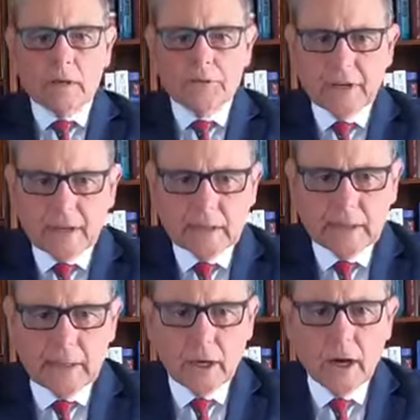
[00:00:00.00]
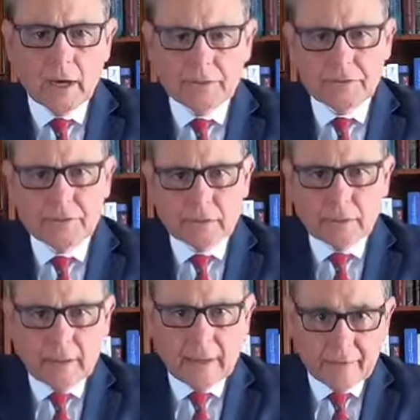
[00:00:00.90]
Secondly, God's
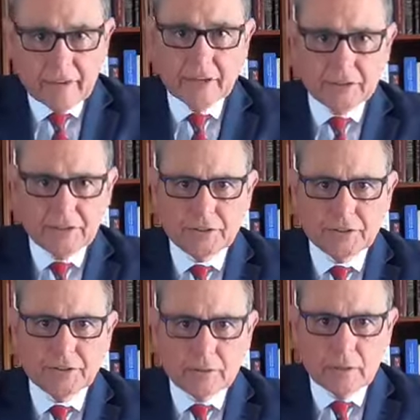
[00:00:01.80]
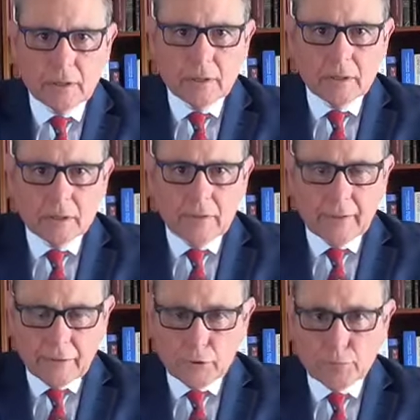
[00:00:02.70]
evidences
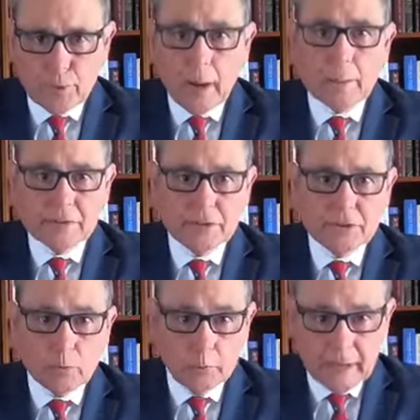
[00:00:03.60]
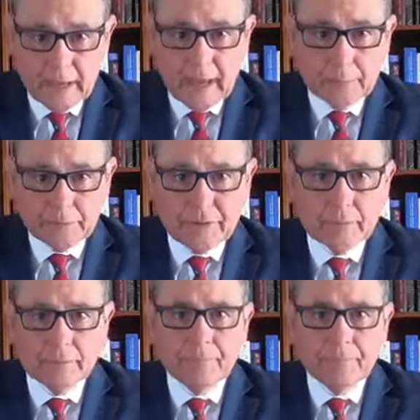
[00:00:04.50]
that those promises will be kept.